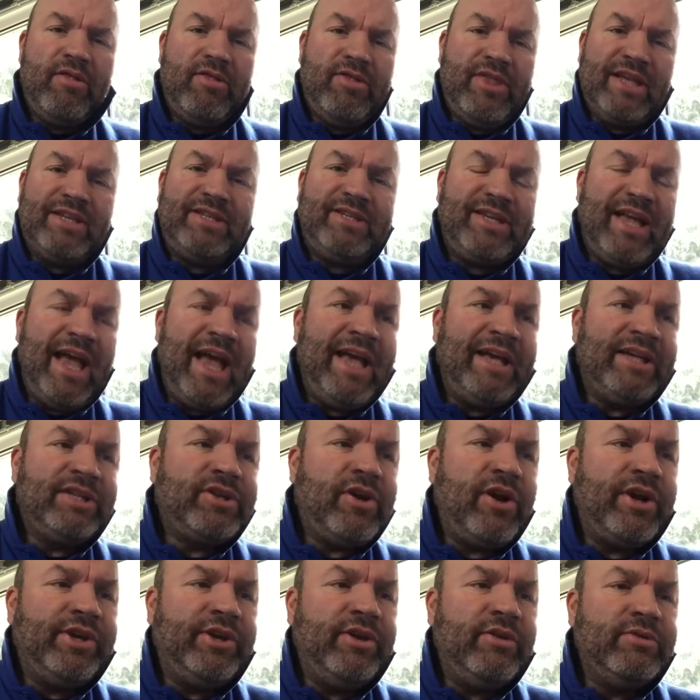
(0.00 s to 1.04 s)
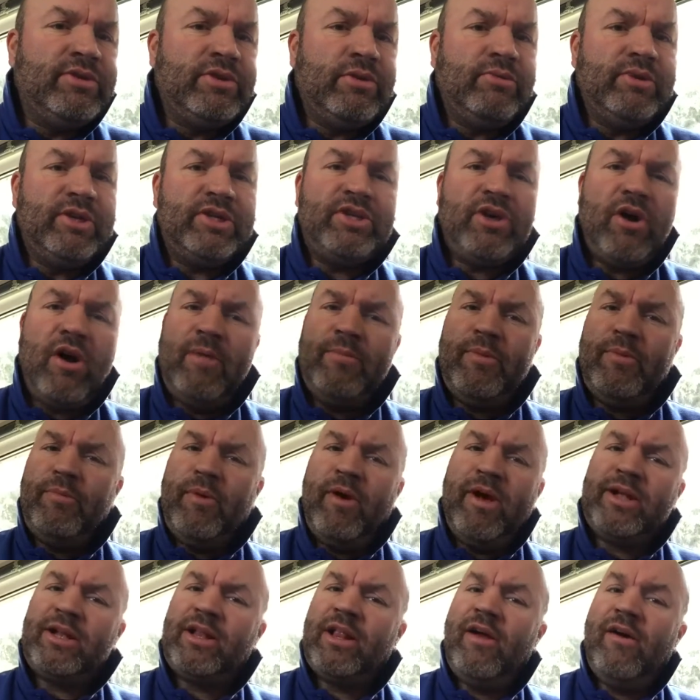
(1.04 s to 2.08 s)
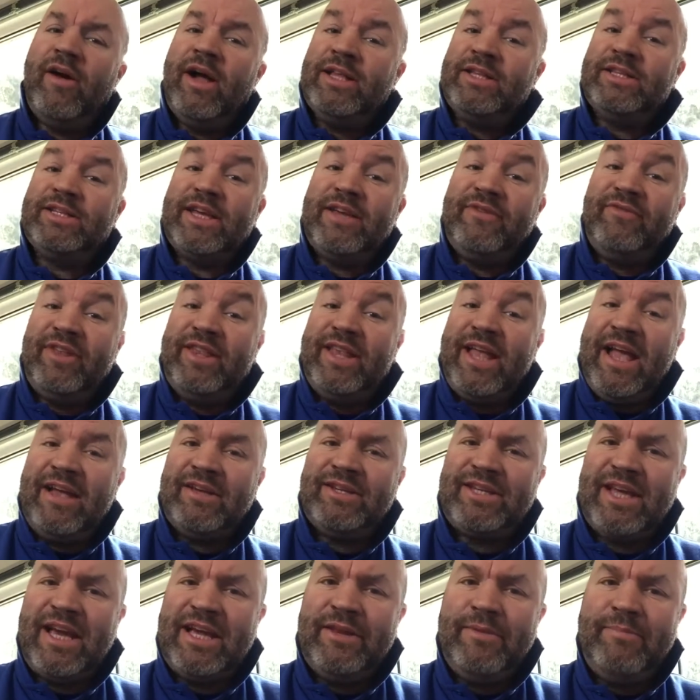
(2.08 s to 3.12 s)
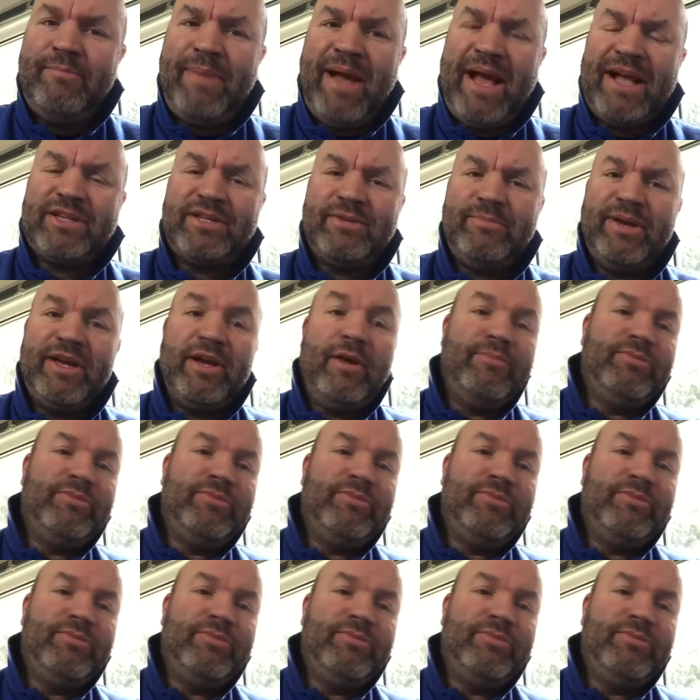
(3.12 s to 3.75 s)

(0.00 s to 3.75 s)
there's sayings I use all the time, and my clients even now say them back to me.